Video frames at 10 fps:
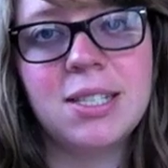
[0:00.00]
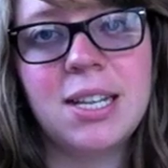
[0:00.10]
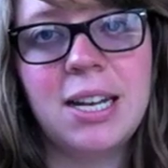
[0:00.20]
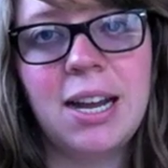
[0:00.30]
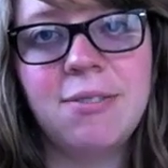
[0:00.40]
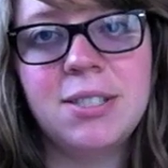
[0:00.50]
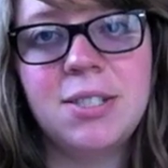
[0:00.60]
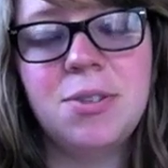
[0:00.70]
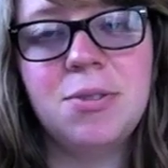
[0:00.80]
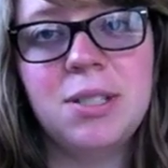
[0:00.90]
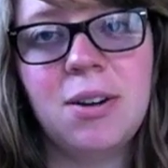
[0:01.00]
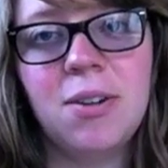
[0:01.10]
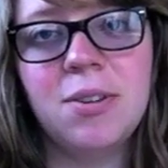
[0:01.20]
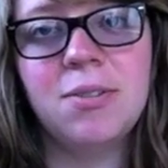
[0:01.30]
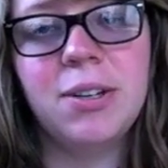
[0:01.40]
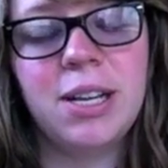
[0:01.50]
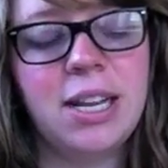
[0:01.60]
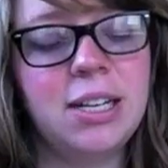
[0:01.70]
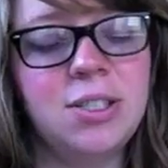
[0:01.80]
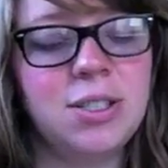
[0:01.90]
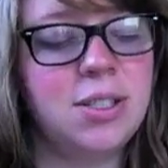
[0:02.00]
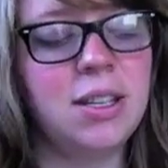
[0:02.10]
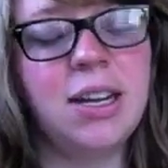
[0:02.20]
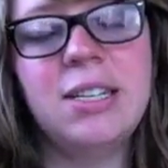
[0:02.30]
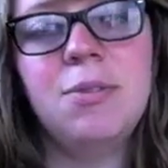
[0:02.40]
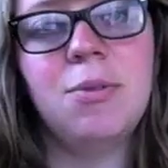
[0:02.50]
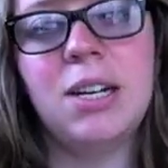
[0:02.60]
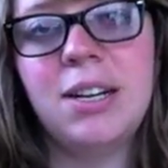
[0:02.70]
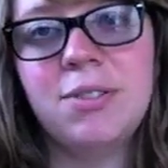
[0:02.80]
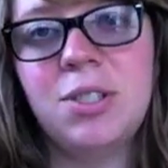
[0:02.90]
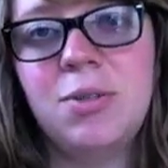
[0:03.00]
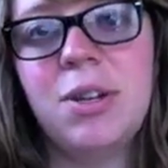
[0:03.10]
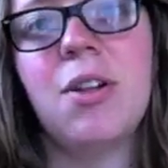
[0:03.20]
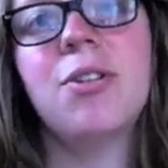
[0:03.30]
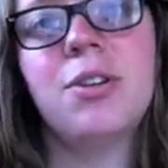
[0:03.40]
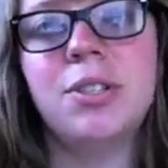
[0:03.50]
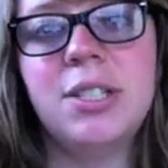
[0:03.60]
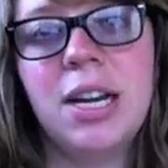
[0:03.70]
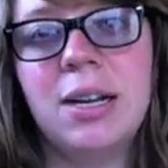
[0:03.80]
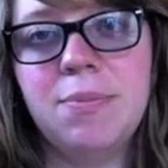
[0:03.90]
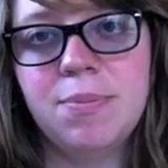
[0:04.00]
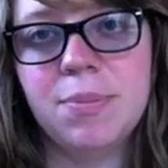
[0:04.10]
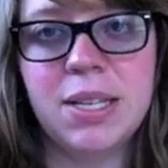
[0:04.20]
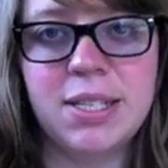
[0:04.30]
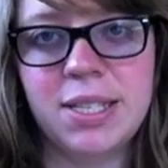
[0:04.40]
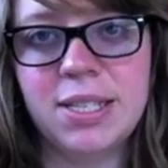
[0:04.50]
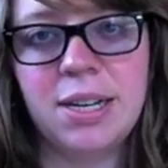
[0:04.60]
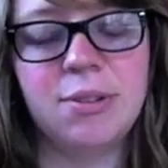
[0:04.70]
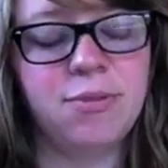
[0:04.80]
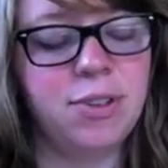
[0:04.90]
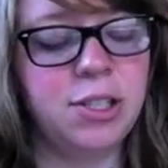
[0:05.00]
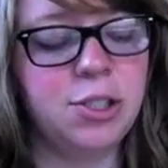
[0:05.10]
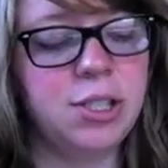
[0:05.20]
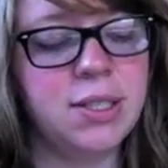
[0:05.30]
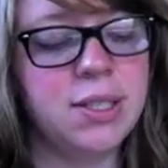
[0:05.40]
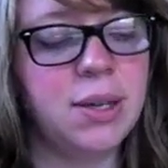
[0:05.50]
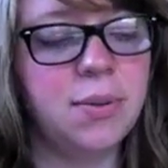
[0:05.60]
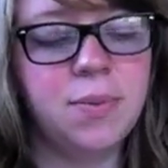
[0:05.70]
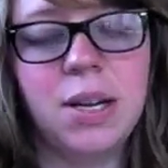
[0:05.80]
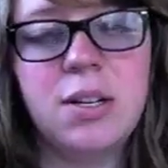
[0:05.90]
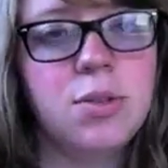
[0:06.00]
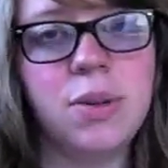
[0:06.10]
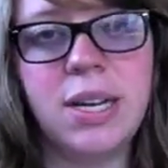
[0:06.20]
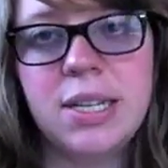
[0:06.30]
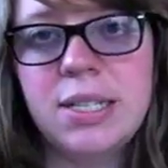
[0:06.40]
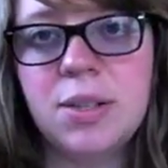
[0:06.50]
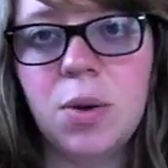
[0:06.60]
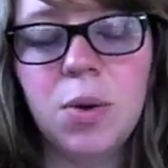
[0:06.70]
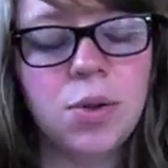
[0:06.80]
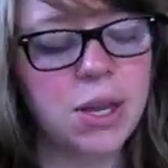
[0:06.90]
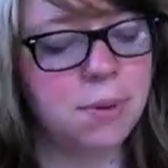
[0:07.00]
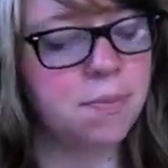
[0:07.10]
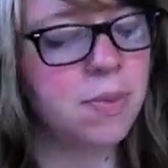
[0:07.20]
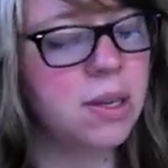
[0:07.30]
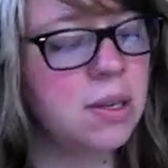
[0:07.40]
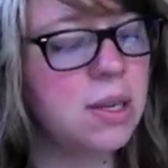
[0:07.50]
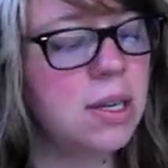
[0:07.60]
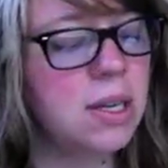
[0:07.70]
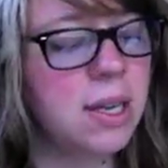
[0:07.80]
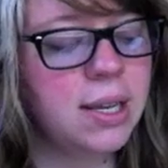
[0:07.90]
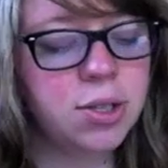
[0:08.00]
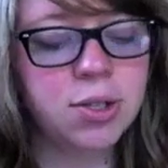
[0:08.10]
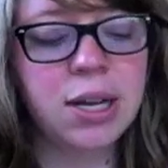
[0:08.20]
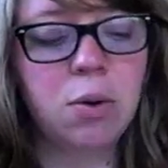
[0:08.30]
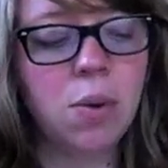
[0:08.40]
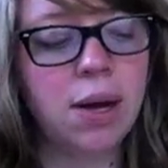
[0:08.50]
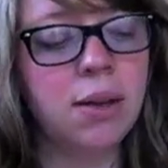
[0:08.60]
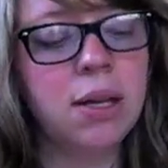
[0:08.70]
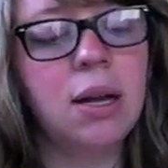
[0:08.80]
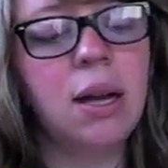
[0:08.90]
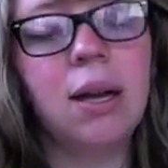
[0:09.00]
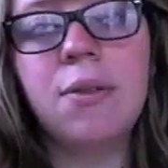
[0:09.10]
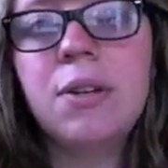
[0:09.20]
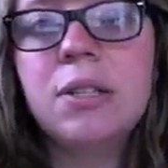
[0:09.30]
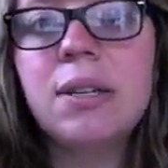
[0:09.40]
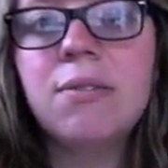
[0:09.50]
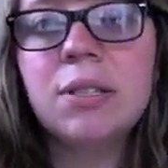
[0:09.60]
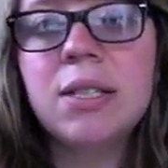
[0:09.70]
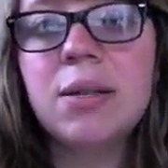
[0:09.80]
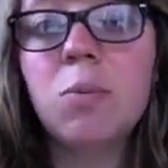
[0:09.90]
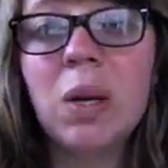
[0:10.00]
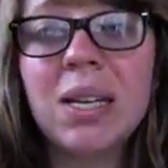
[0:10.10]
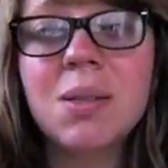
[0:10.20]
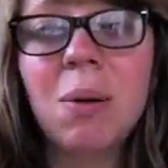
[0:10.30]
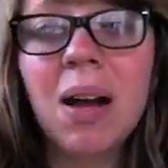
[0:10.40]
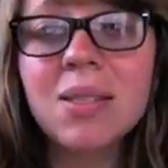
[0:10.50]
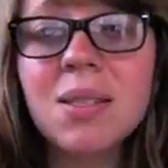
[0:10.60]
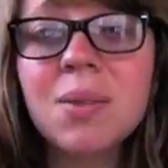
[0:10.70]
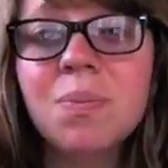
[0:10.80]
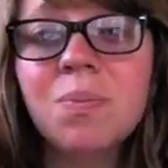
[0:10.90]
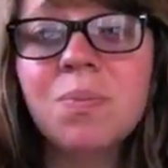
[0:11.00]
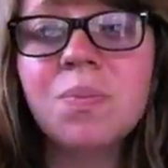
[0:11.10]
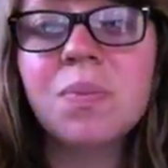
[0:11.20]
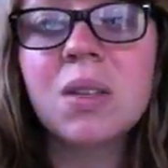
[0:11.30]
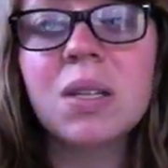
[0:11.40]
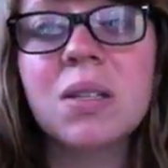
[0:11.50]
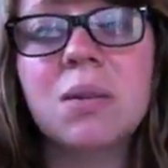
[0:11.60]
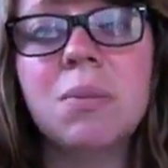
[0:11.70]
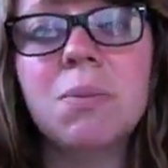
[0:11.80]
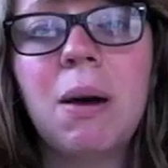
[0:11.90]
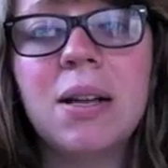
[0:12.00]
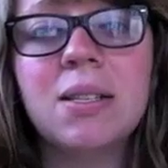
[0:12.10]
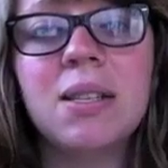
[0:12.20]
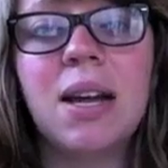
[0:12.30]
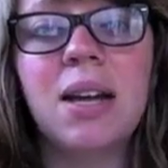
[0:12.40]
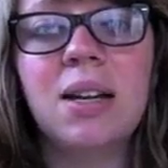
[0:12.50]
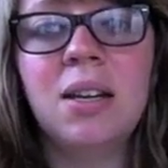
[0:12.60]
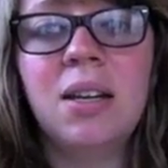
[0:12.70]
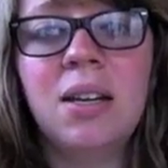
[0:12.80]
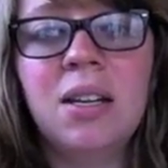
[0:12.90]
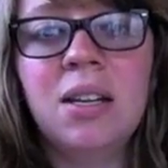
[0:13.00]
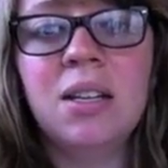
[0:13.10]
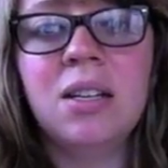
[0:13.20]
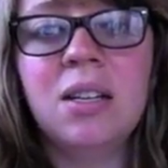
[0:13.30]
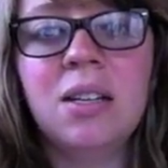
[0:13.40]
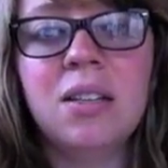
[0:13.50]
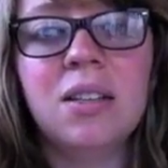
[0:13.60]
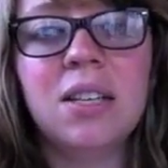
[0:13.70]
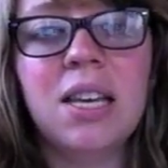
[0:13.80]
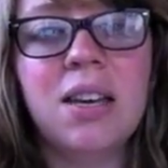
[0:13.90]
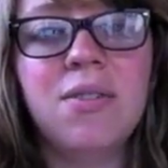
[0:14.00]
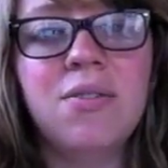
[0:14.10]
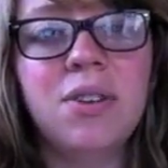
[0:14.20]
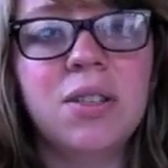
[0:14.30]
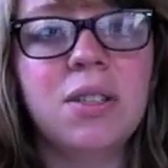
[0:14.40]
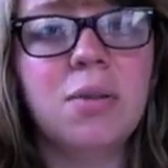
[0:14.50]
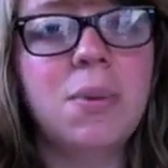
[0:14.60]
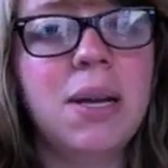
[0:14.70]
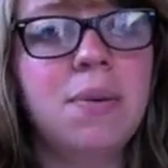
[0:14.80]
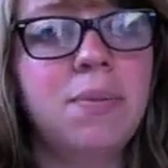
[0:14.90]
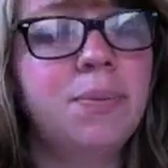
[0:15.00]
and then having to do it all over again, I didn't want to have to do it a third time and sit down and finish it. So I just went ahead and did the whole thing. It turned out well. There are definitely some weak spots, some spots that give a little bit.